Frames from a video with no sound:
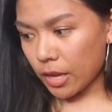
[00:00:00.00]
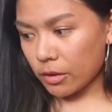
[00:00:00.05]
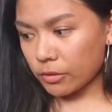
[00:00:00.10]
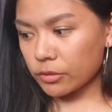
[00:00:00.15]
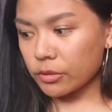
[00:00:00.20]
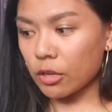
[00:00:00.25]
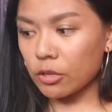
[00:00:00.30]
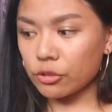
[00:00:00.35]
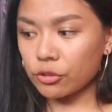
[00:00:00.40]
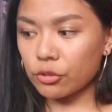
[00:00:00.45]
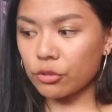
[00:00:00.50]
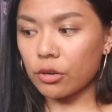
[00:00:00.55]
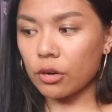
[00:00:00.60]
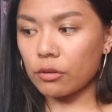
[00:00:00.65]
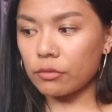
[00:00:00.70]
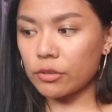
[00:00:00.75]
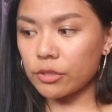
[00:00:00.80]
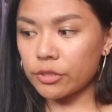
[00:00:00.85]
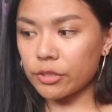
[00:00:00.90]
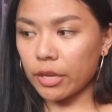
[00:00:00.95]
house also
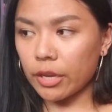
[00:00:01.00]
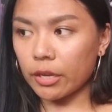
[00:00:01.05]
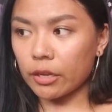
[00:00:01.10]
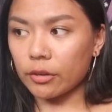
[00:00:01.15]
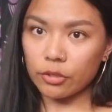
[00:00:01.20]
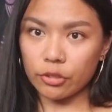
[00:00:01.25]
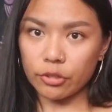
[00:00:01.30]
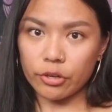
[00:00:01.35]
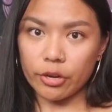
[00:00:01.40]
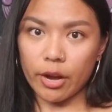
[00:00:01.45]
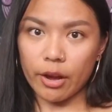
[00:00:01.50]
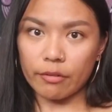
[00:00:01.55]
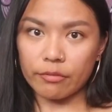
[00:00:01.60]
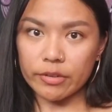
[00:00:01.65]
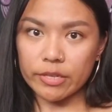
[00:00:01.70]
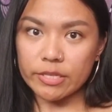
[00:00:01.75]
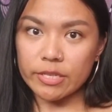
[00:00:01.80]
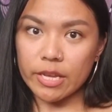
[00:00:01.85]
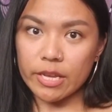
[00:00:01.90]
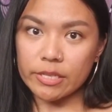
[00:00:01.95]
covers like your
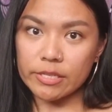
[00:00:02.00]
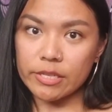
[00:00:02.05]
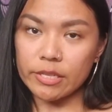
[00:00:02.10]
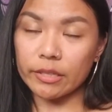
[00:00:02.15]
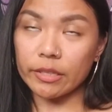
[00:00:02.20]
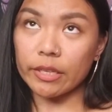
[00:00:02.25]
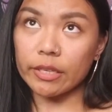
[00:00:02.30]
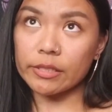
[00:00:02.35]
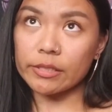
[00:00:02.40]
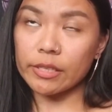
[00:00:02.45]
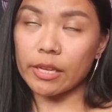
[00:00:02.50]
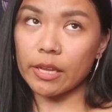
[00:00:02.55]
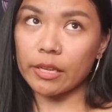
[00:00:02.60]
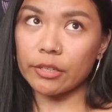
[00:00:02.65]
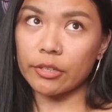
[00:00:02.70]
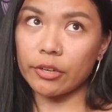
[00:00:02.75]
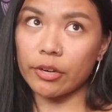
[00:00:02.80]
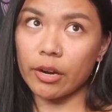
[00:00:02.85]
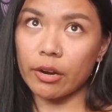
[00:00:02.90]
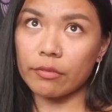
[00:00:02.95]
everyday dealings
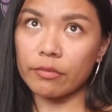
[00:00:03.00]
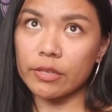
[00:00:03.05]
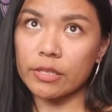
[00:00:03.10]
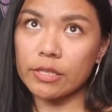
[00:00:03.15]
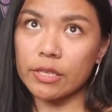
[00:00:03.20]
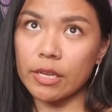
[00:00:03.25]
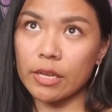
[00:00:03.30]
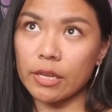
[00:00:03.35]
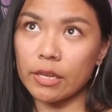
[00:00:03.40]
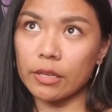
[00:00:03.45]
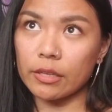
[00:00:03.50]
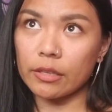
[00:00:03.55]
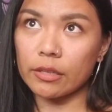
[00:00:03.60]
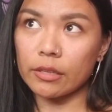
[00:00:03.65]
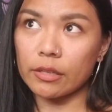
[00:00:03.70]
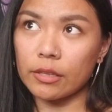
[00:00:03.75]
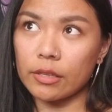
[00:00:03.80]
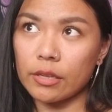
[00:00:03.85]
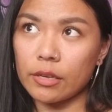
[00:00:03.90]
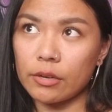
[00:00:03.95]
and your everyday
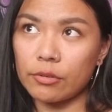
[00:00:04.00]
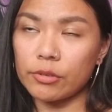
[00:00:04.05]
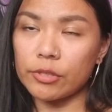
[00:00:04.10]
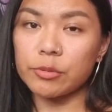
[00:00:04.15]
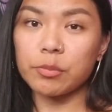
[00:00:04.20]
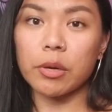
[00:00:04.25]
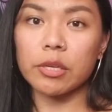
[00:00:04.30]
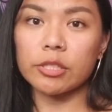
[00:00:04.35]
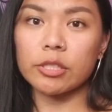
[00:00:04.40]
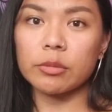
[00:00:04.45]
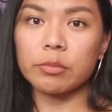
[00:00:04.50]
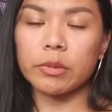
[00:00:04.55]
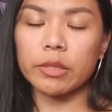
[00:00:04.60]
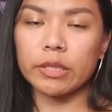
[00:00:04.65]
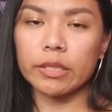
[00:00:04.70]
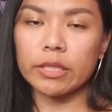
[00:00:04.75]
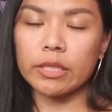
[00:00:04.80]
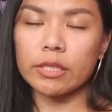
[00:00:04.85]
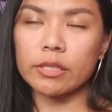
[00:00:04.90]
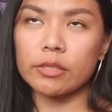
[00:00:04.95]

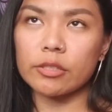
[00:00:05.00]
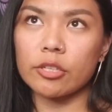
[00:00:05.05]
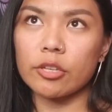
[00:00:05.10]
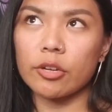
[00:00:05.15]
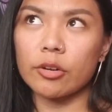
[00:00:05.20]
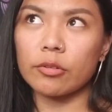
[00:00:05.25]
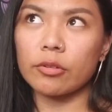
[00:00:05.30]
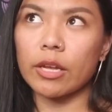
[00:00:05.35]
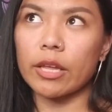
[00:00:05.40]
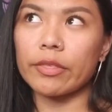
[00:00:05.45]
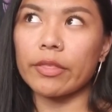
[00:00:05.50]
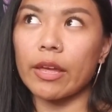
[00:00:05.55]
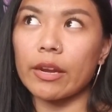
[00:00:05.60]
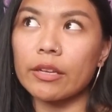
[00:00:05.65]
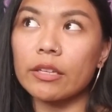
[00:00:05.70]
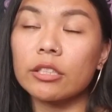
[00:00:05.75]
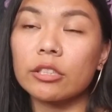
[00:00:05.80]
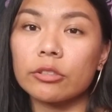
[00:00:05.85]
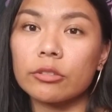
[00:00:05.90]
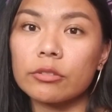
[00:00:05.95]
responsibilities, you know, and that
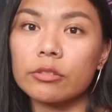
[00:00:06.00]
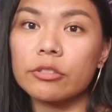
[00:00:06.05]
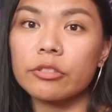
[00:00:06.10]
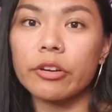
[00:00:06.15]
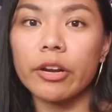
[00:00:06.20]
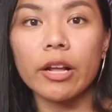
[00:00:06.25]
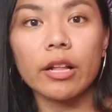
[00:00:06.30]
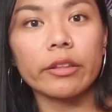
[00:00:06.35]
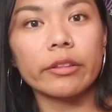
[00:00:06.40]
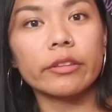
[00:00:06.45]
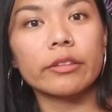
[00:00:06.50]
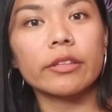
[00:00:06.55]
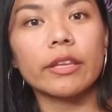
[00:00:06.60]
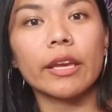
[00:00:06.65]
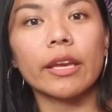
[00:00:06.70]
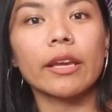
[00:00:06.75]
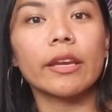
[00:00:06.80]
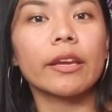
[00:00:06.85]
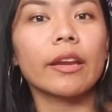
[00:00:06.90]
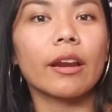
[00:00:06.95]
includes your health,
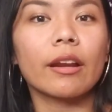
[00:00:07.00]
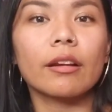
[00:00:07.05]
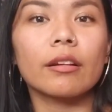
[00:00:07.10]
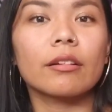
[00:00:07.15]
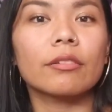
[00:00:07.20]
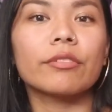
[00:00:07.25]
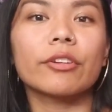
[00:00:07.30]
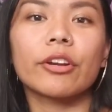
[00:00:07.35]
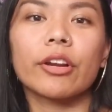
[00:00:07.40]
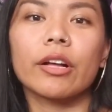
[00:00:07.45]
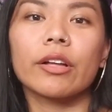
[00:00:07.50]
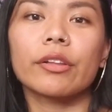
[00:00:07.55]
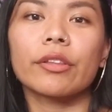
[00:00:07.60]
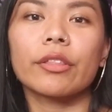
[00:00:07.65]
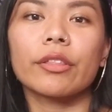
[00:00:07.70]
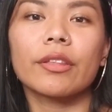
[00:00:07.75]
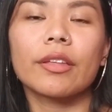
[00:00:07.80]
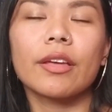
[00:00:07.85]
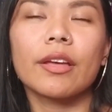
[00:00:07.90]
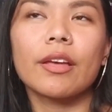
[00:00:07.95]
taking care of your
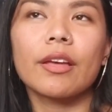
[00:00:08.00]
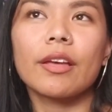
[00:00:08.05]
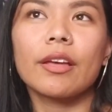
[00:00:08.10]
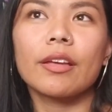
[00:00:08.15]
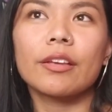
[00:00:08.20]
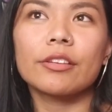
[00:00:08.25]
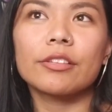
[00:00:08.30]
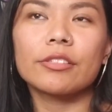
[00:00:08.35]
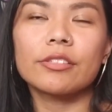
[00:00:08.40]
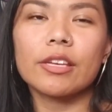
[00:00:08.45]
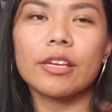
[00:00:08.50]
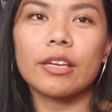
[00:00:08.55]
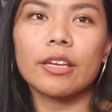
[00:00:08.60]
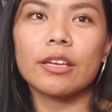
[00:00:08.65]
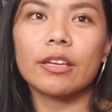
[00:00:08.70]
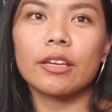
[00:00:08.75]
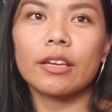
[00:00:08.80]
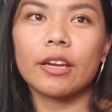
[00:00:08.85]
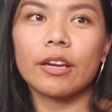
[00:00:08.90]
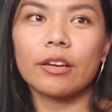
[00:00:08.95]
health,
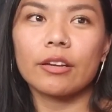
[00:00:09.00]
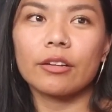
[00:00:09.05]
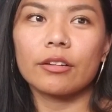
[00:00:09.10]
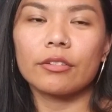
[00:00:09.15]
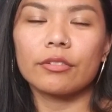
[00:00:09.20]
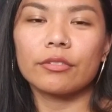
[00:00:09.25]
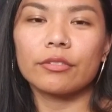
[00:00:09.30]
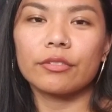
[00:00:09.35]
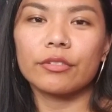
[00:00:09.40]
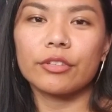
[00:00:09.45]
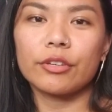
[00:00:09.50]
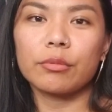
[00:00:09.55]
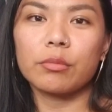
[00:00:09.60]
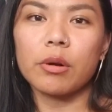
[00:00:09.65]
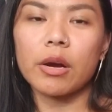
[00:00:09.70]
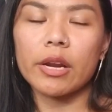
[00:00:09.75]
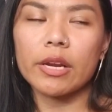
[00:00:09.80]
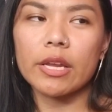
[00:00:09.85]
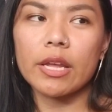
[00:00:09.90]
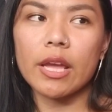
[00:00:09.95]
taking care of your
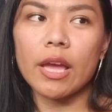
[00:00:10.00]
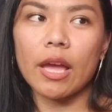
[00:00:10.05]
body.